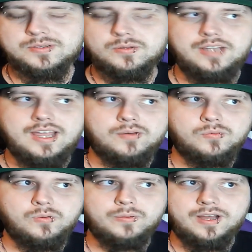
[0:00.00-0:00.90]
So yeah,
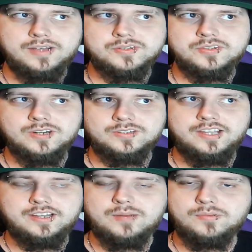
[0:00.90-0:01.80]
well, we also share
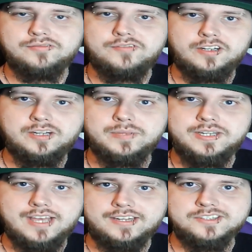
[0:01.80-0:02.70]
DNA with fucking
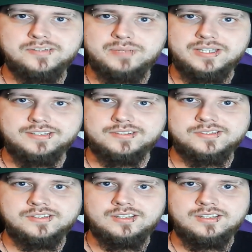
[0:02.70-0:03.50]
bananas and pigs.